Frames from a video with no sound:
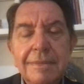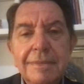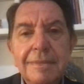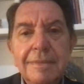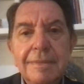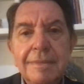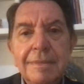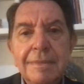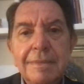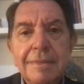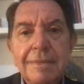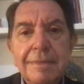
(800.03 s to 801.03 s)

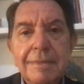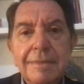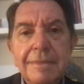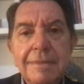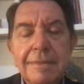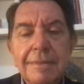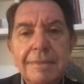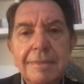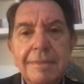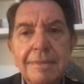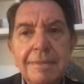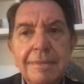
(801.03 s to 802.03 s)

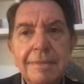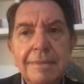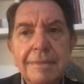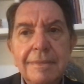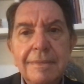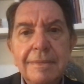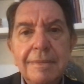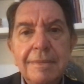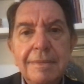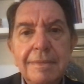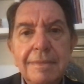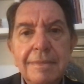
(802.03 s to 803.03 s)

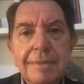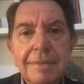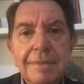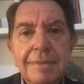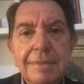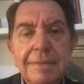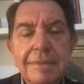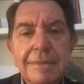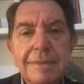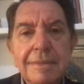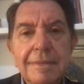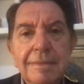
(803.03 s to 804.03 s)

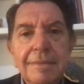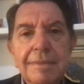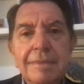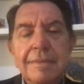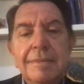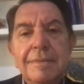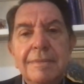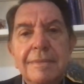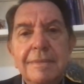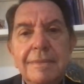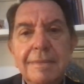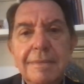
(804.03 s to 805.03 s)

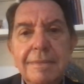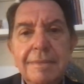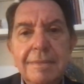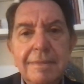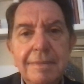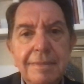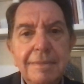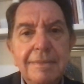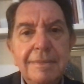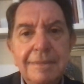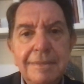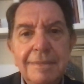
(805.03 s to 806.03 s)

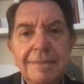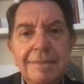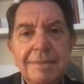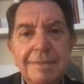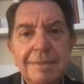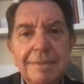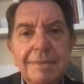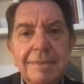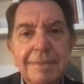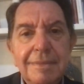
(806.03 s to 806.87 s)
The person shown says nothing.